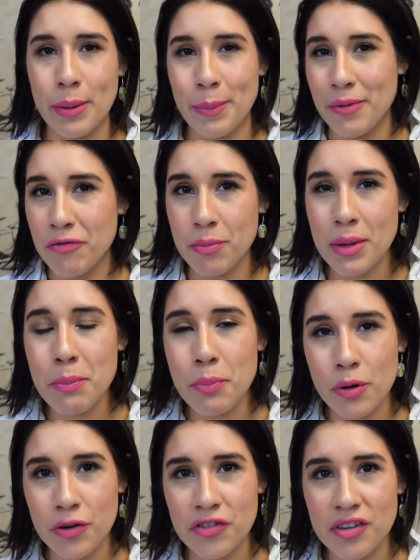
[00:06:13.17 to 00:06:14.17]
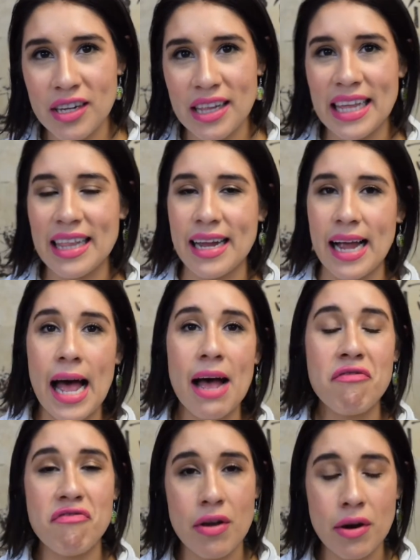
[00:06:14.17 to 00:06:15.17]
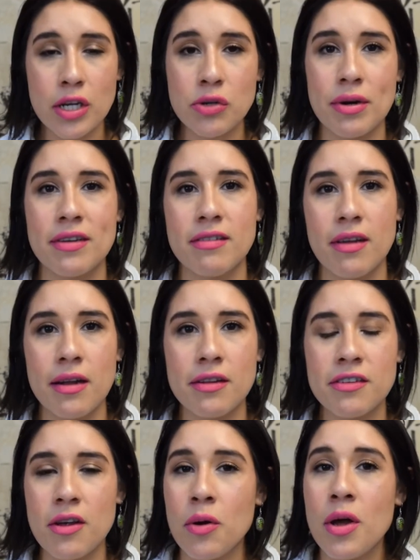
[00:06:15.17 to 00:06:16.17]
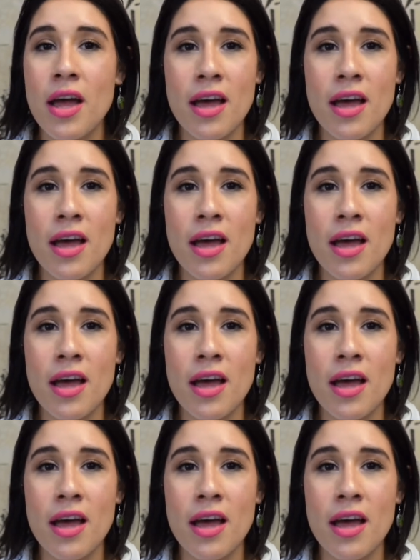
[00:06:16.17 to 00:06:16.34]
But for me personally, like I have very dry skin, so